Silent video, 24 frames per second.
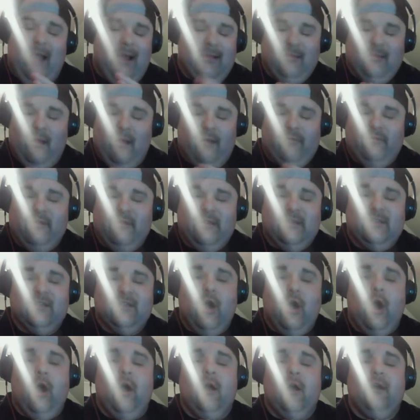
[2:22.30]
a look.
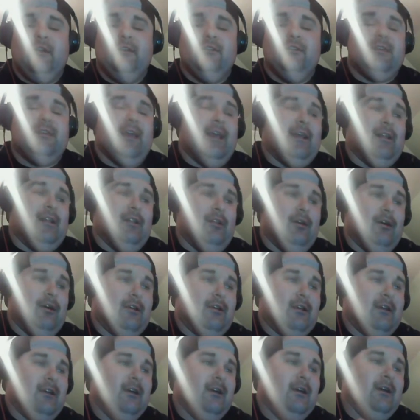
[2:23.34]

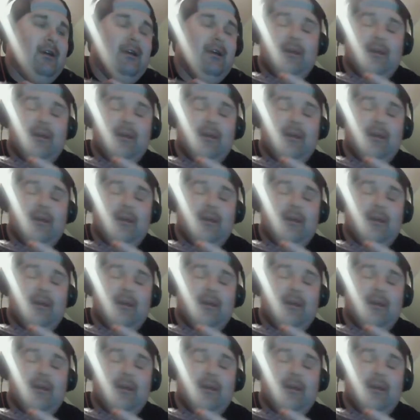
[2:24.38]
Take a